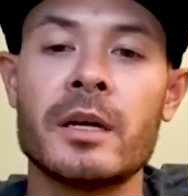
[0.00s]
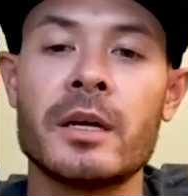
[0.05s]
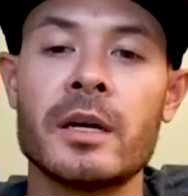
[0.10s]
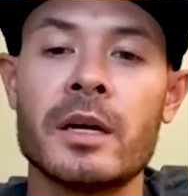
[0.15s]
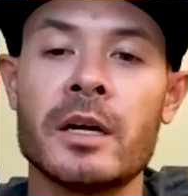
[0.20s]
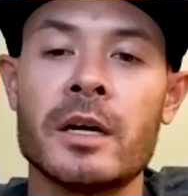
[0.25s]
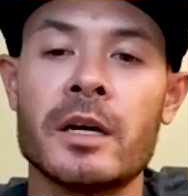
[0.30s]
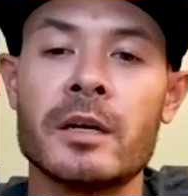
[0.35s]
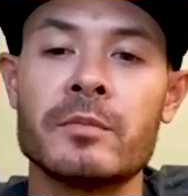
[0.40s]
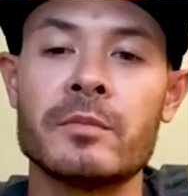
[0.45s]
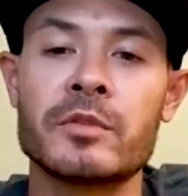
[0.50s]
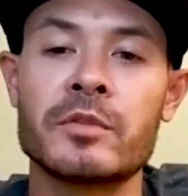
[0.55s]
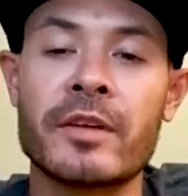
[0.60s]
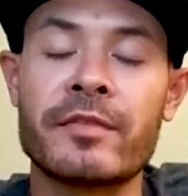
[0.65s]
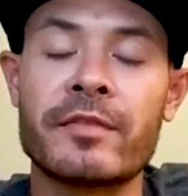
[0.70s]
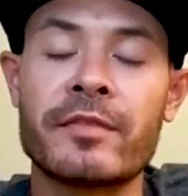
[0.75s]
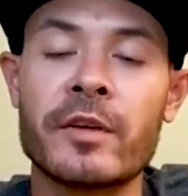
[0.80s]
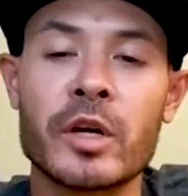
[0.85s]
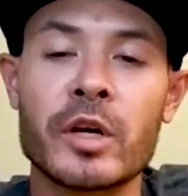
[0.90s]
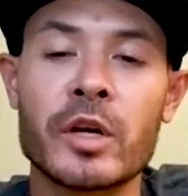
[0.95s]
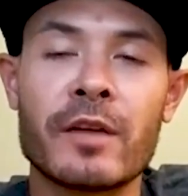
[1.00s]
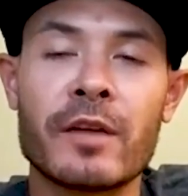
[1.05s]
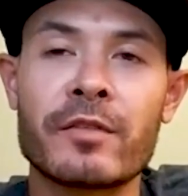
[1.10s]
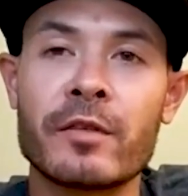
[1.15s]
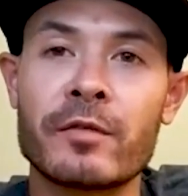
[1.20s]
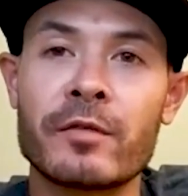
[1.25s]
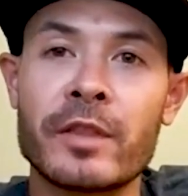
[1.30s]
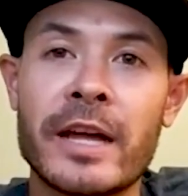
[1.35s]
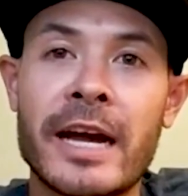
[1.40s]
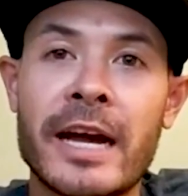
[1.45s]
So I felt
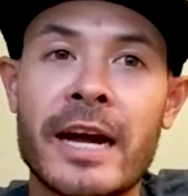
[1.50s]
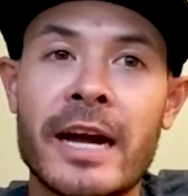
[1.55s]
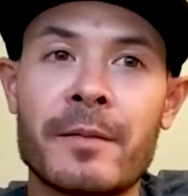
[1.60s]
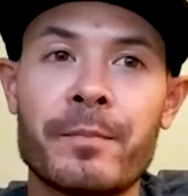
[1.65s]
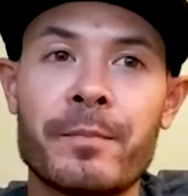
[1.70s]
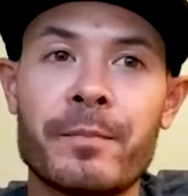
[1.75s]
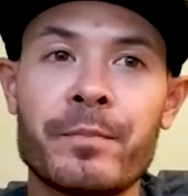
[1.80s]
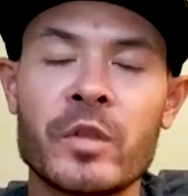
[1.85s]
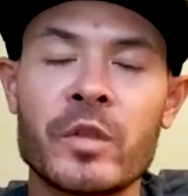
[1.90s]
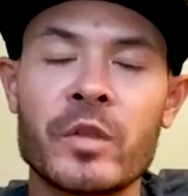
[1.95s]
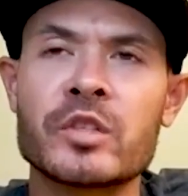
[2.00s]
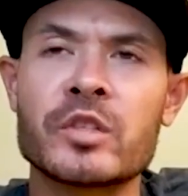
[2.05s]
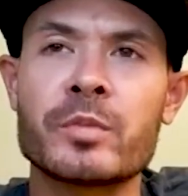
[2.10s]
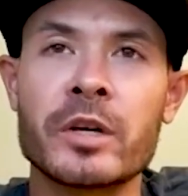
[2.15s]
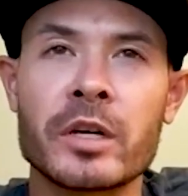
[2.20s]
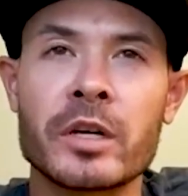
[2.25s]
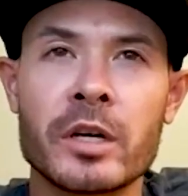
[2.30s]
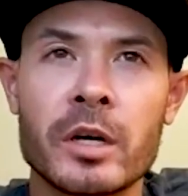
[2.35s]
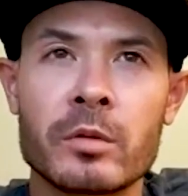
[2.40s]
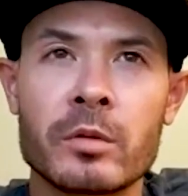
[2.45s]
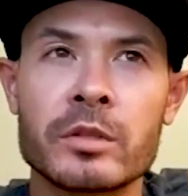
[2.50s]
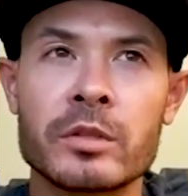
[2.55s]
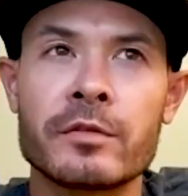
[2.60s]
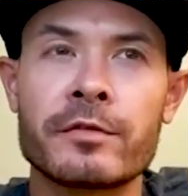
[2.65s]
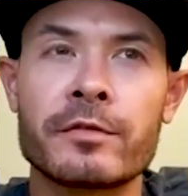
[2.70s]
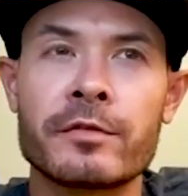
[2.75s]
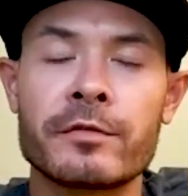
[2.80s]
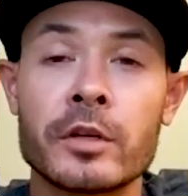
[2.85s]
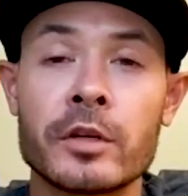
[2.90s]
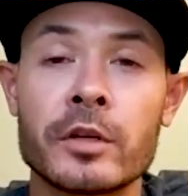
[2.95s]
confident with that. The sprint car was the
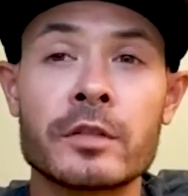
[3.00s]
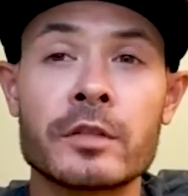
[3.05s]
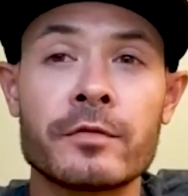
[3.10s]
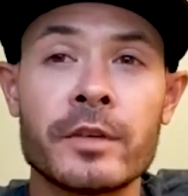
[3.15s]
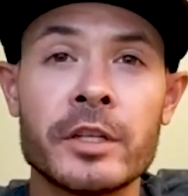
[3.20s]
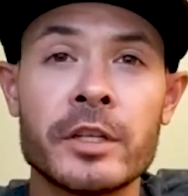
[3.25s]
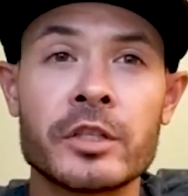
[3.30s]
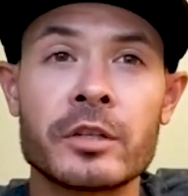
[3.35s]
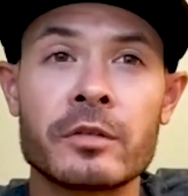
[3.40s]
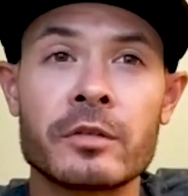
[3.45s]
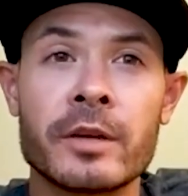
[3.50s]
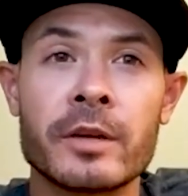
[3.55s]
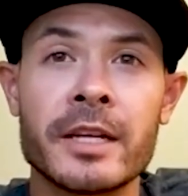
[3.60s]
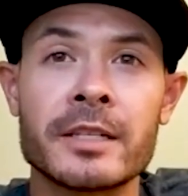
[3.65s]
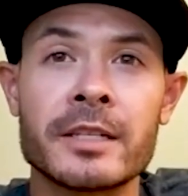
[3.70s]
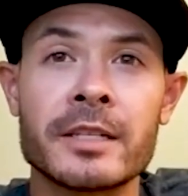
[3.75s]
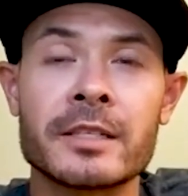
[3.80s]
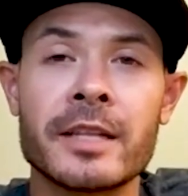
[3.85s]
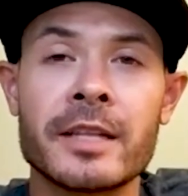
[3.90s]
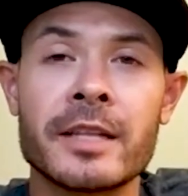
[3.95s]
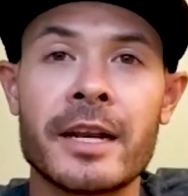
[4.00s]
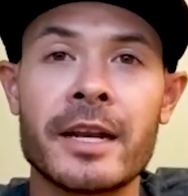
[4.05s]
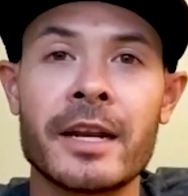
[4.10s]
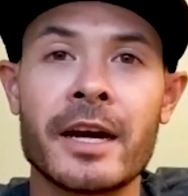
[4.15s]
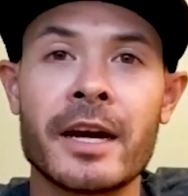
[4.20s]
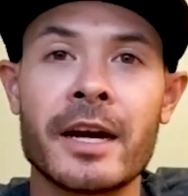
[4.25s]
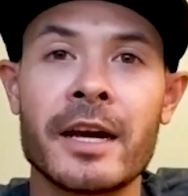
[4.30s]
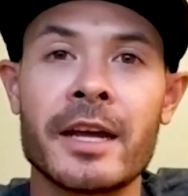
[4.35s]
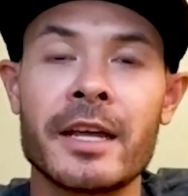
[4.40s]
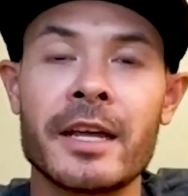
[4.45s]
first feature race that
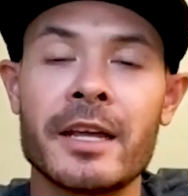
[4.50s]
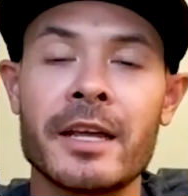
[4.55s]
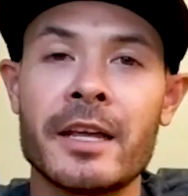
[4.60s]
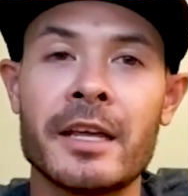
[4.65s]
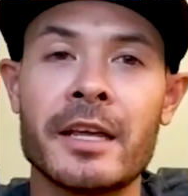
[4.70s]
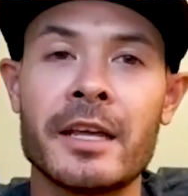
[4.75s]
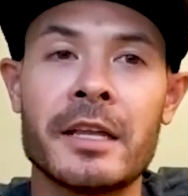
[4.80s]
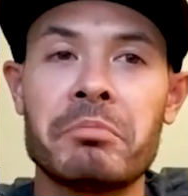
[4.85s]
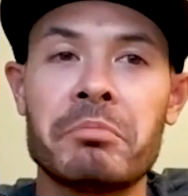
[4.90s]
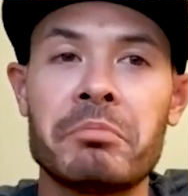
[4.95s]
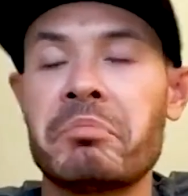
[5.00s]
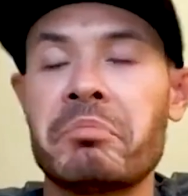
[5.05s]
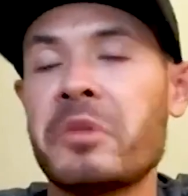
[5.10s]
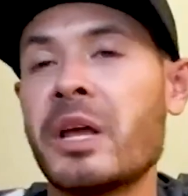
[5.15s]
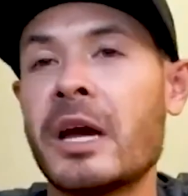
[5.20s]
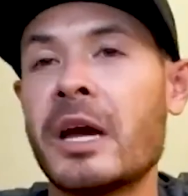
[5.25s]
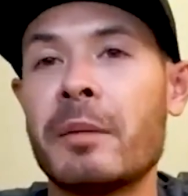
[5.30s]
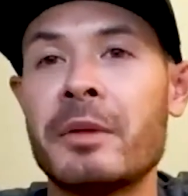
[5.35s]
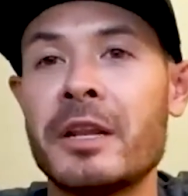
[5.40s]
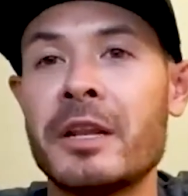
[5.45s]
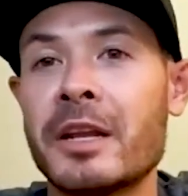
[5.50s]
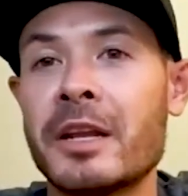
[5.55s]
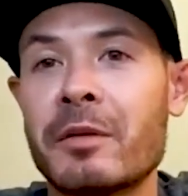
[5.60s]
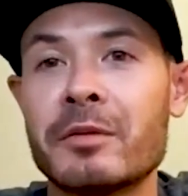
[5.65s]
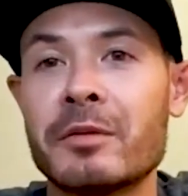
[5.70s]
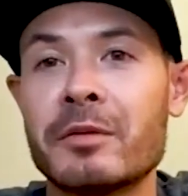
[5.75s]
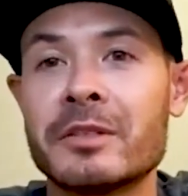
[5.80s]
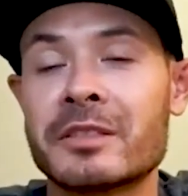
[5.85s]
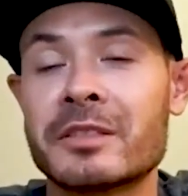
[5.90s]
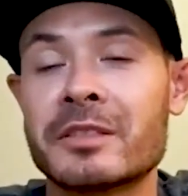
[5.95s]
night. And yeah, I mean, I
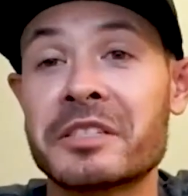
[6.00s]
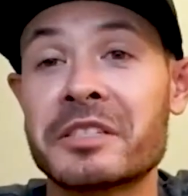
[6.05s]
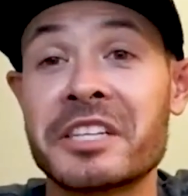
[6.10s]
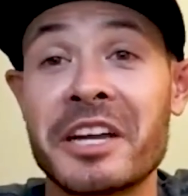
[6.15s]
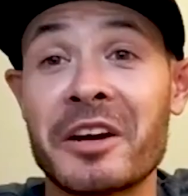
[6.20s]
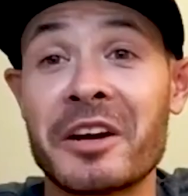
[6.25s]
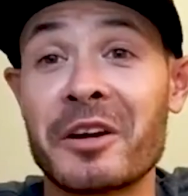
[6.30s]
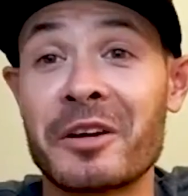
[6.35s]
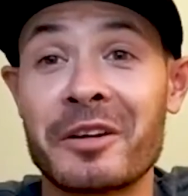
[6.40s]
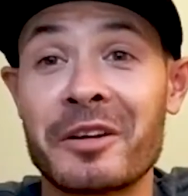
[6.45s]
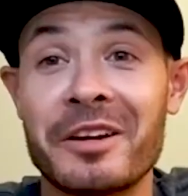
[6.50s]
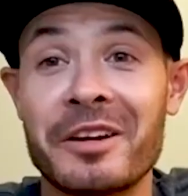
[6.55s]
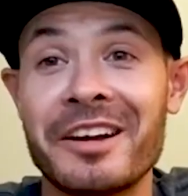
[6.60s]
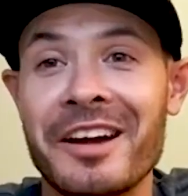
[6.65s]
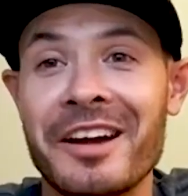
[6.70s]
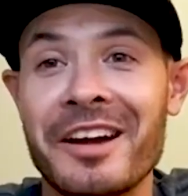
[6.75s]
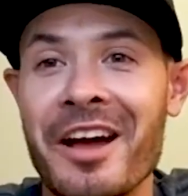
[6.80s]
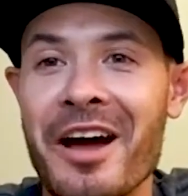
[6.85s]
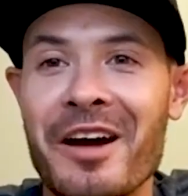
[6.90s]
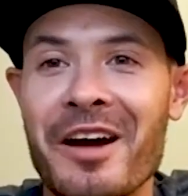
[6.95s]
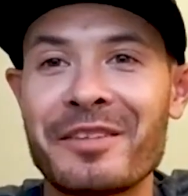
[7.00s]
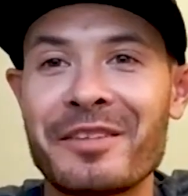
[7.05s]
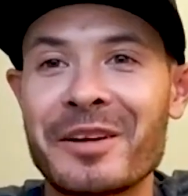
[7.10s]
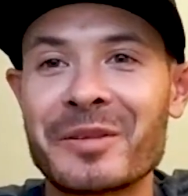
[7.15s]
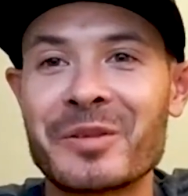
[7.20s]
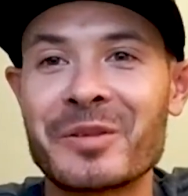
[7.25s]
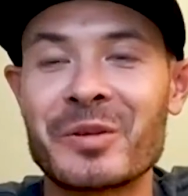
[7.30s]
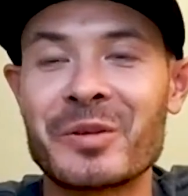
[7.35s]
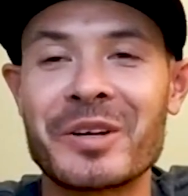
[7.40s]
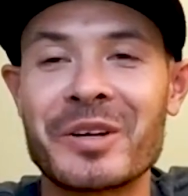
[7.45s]
was scared of
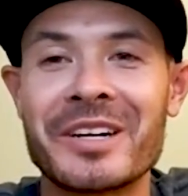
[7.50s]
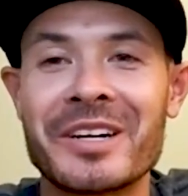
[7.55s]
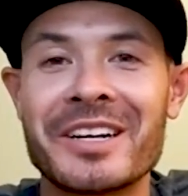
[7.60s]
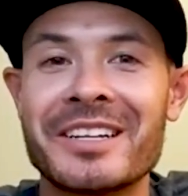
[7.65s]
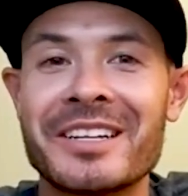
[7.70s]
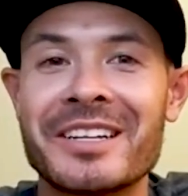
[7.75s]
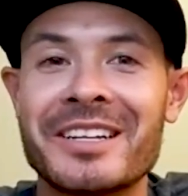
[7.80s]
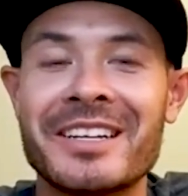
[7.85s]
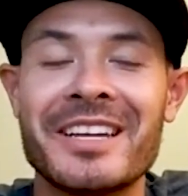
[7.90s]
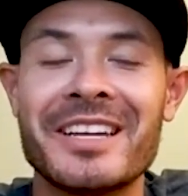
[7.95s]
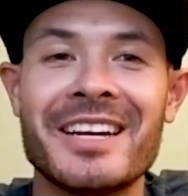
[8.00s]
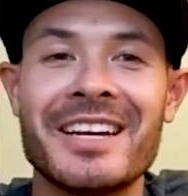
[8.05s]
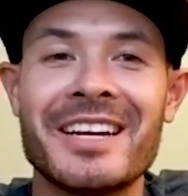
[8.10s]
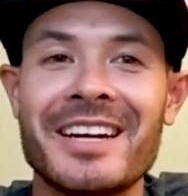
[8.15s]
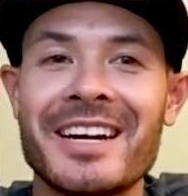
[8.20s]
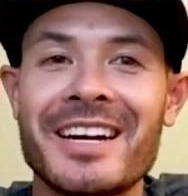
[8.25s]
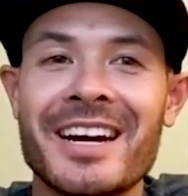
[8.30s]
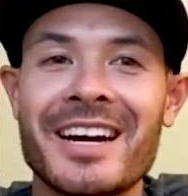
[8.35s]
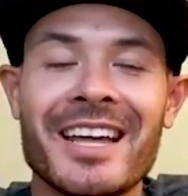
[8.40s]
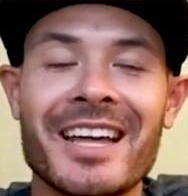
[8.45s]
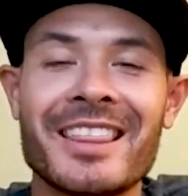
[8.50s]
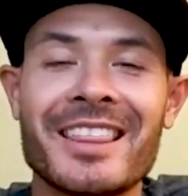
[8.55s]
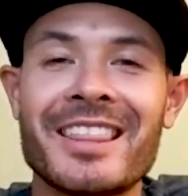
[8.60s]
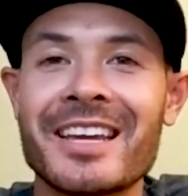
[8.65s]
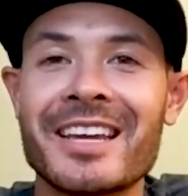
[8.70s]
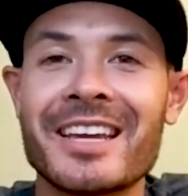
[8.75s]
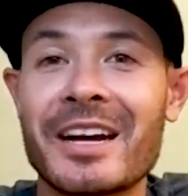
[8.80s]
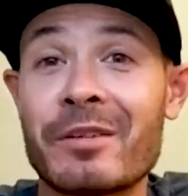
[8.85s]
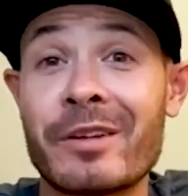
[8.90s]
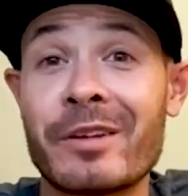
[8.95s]
Eldora, and I
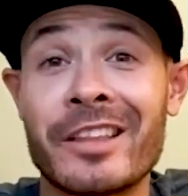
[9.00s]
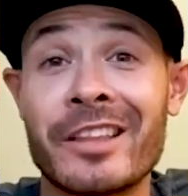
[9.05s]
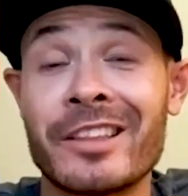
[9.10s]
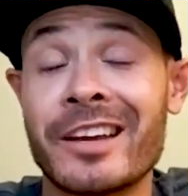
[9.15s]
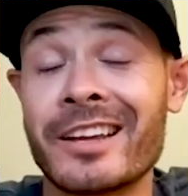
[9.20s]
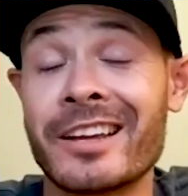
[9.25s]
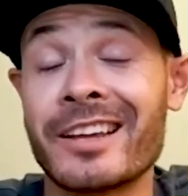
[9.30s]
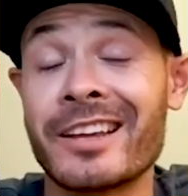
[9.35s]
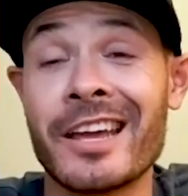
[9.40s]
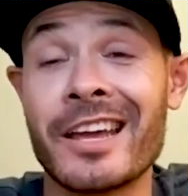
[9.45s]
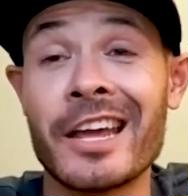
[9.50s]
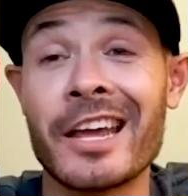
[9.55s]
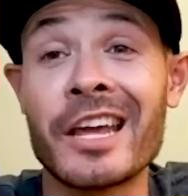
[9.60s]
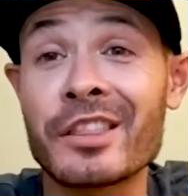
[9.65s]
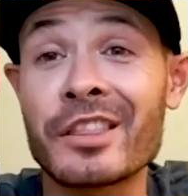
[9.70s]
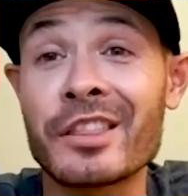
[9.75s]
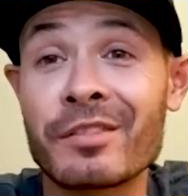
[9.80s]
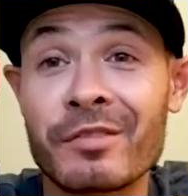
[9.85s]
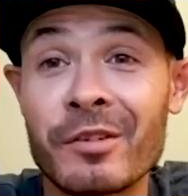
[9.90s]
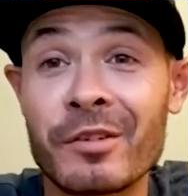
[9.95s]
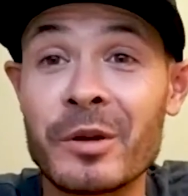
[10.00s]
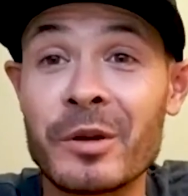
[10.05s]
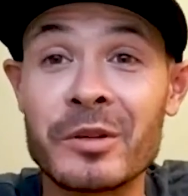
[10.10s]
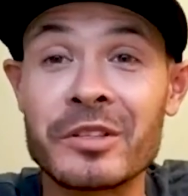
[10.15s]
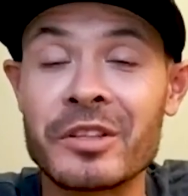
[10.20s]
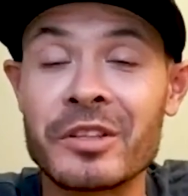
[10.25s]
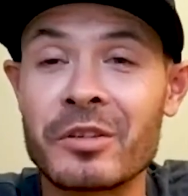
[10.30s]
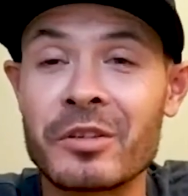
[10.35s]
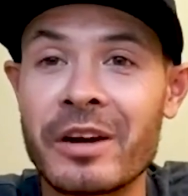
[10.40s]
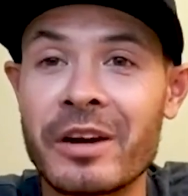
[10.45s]
think I ran like 8th for
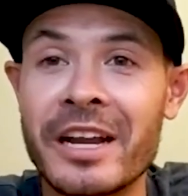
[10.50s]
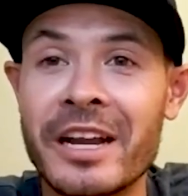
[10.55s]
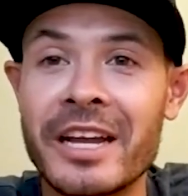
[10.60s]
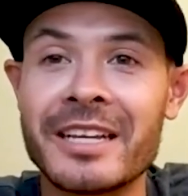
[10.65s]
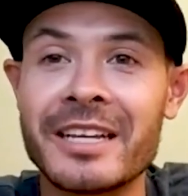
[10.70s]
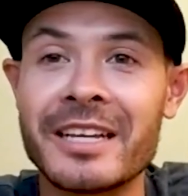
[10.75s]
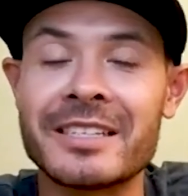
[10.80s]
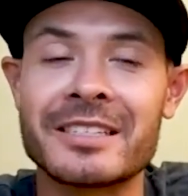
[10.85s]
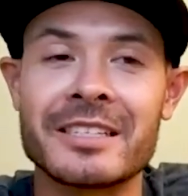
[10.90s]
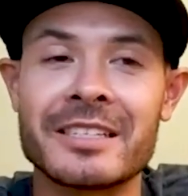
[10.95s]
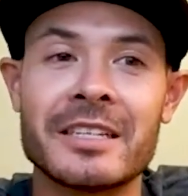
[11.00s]
most of the race.